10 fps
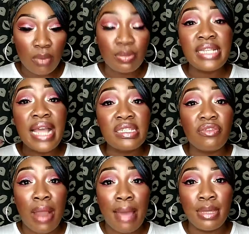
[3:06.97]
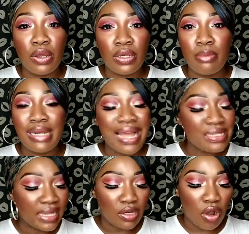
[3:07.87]
protective wrapping on it, but I
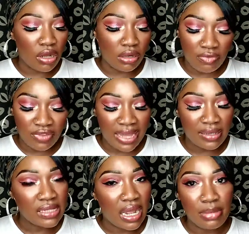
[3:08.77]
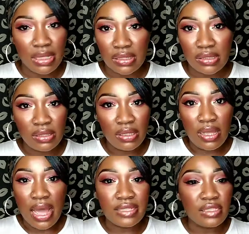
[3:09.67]
took it all off ahead of time because
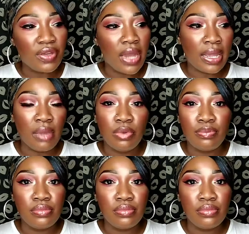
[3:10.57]
I just felt like it would